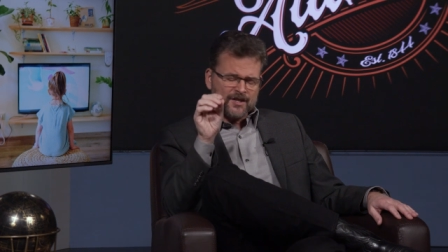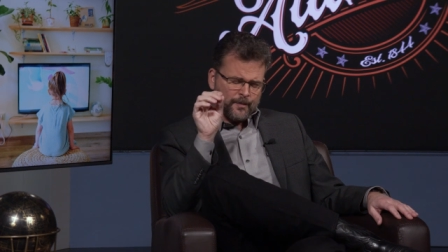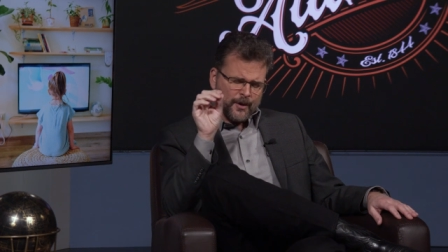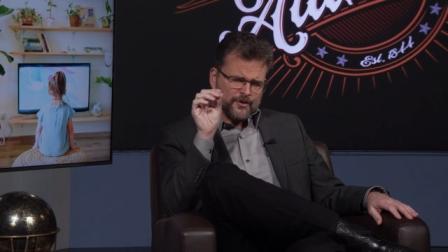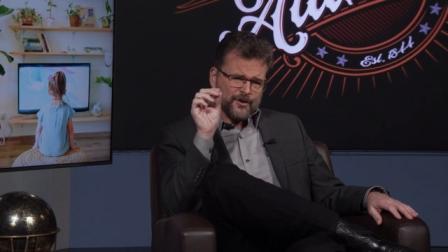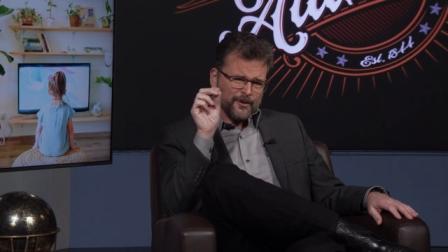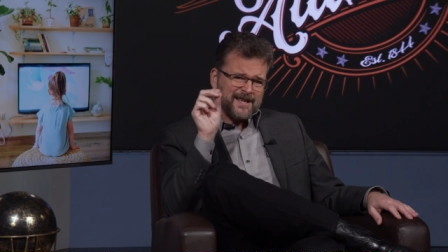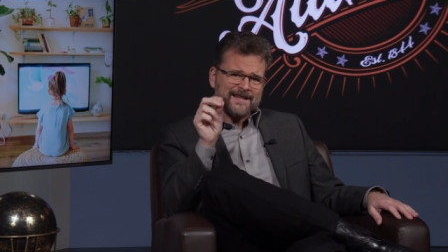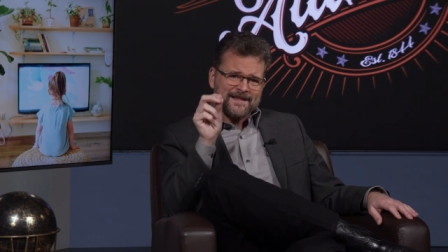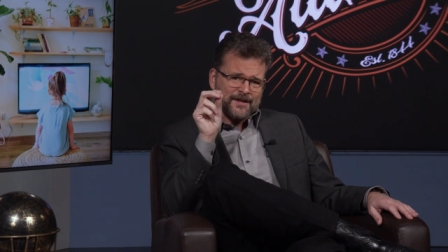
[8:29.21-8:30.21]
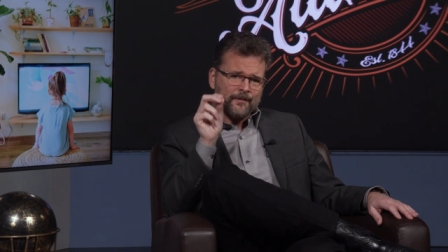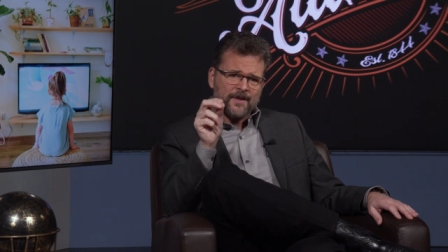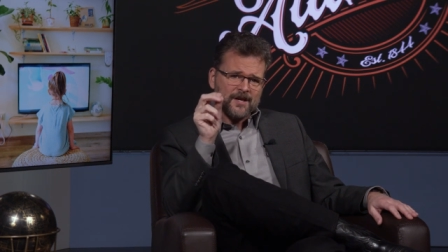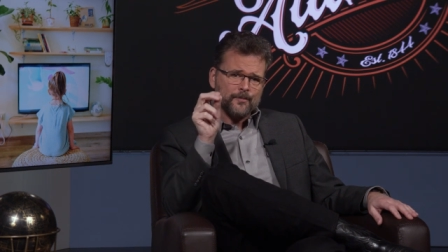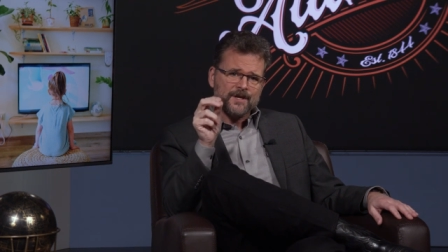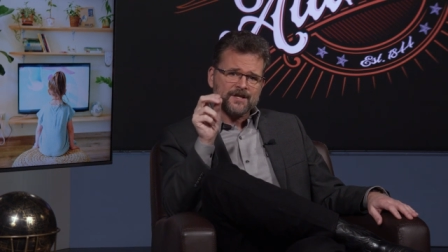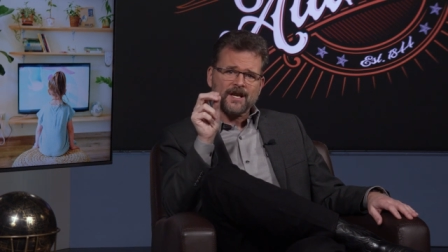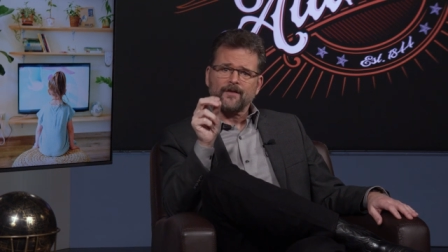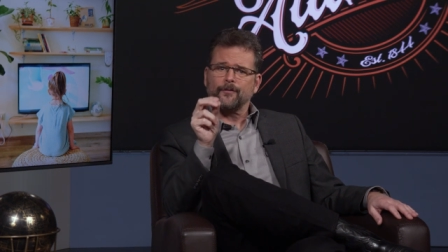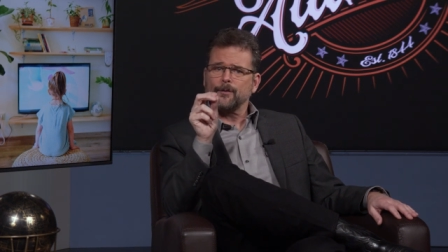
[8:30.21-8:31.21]
I suppose there is something to be
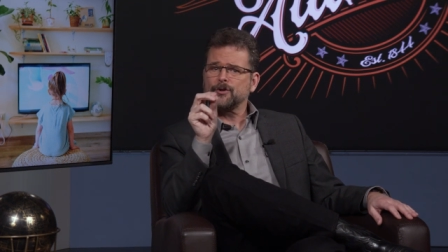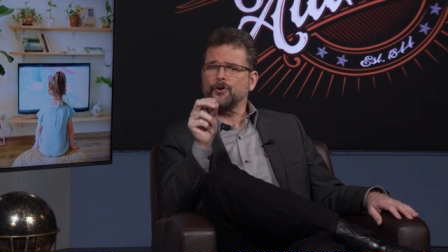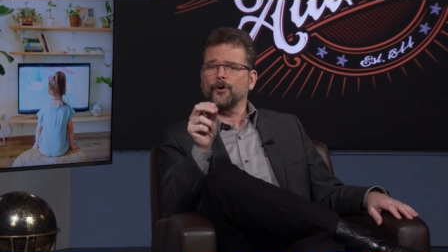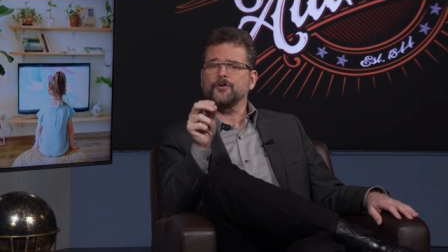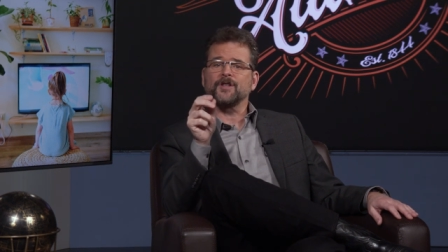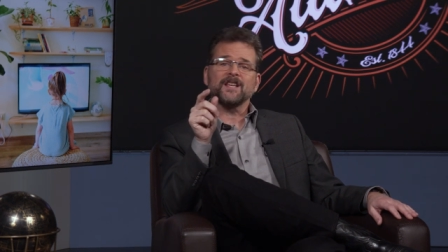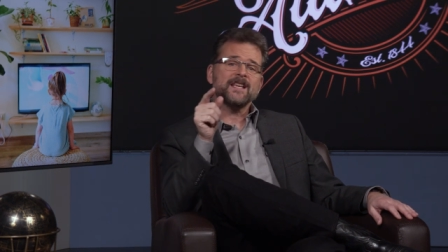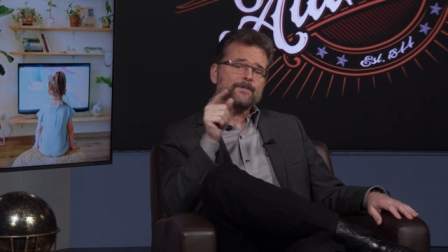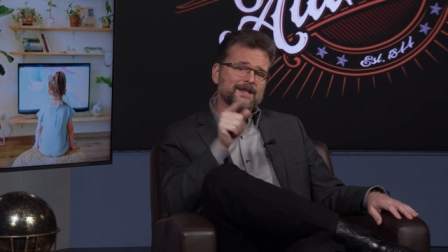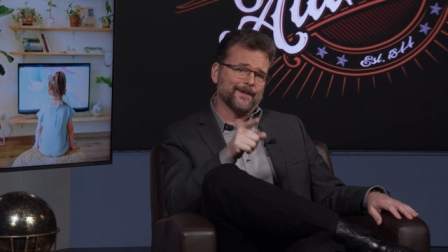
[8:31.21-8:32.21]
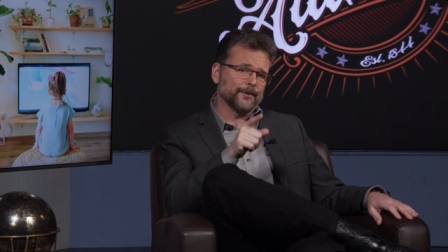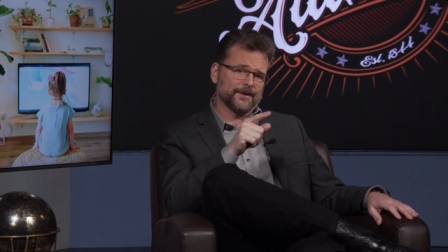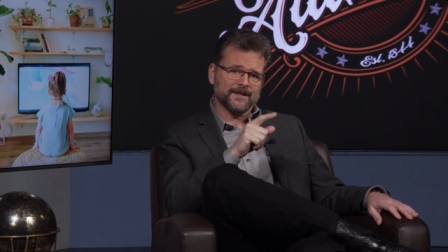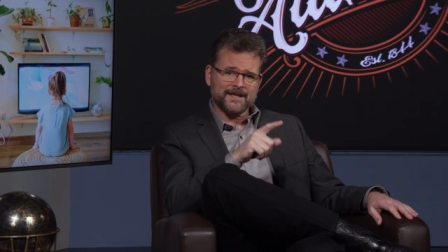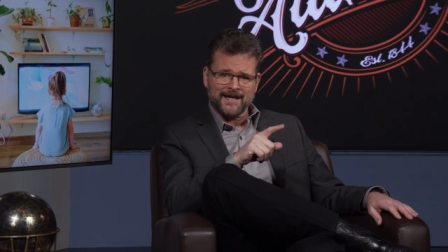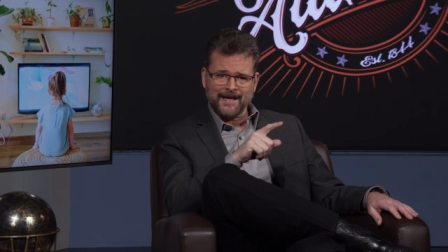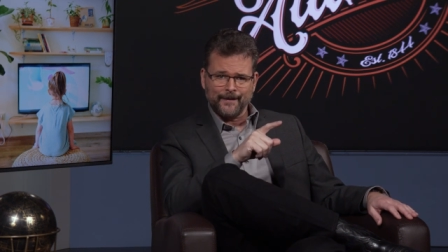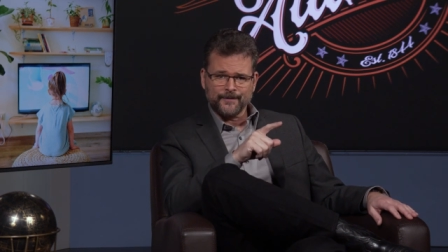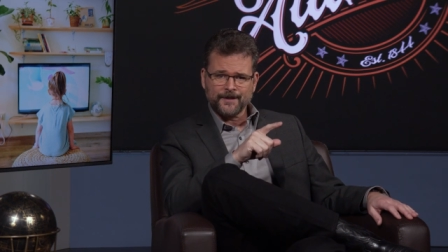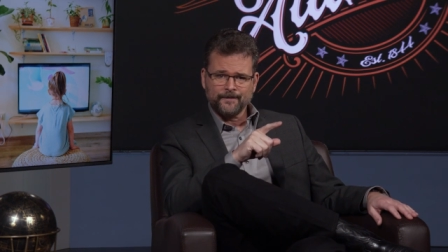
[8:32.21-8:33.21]
said for a church that keeps up with the
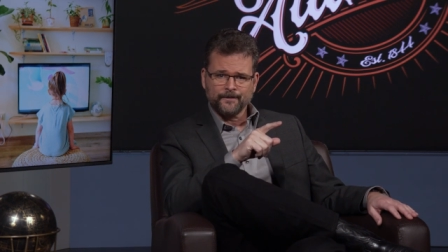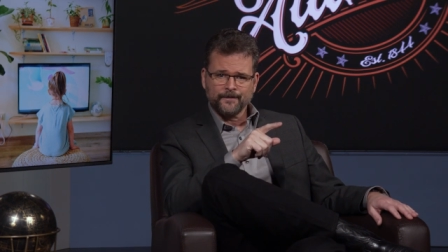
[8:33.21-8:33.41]
times.